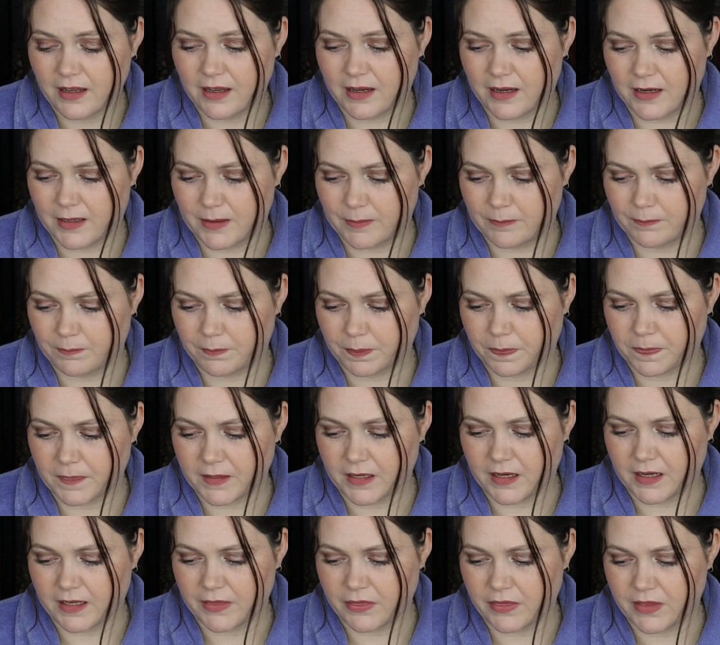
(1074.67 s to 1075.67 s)

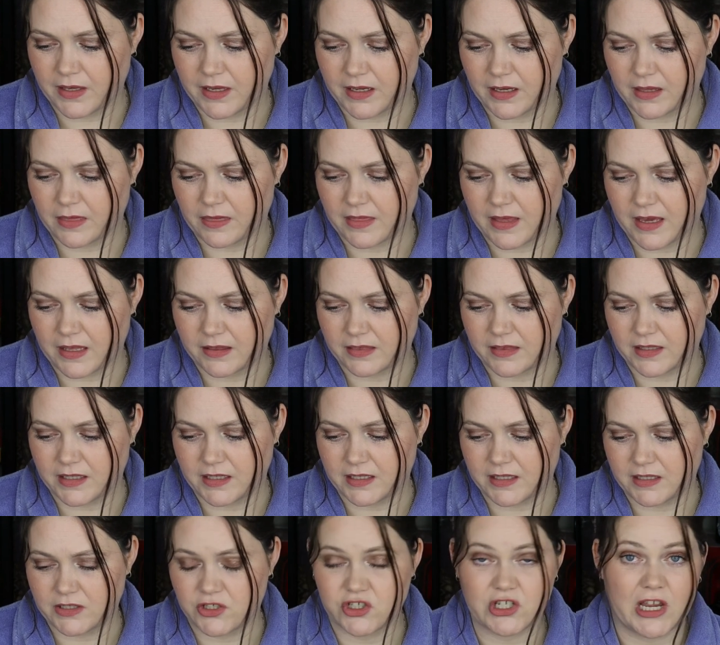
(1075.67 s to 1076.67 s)
I think that
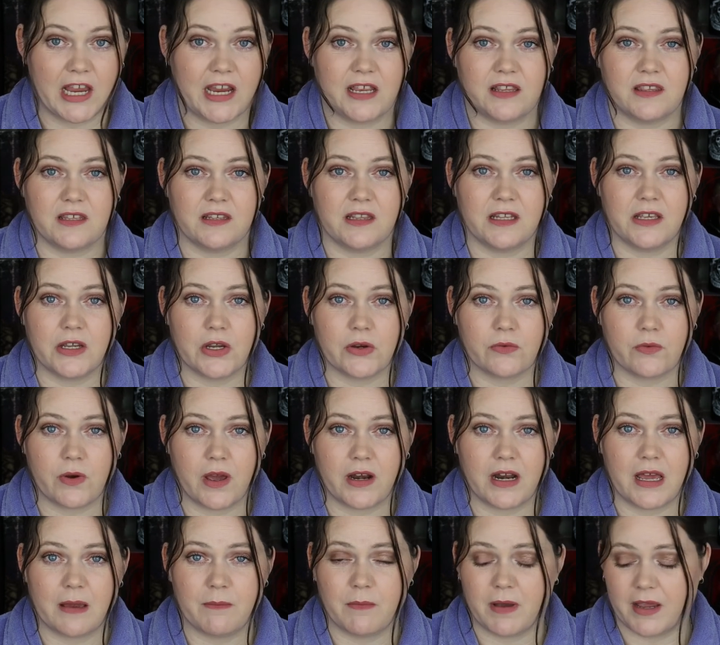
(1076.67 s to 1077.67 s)
the shades in there are
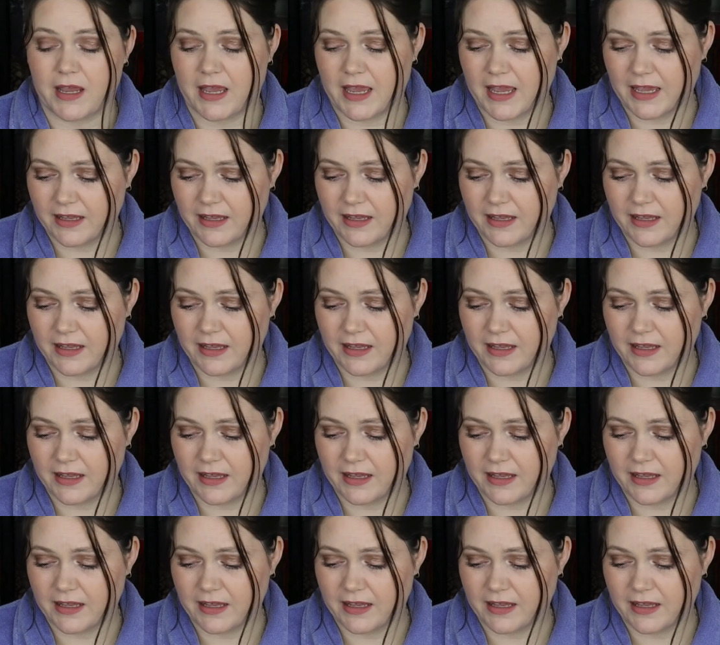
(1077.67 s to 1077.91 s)
right up my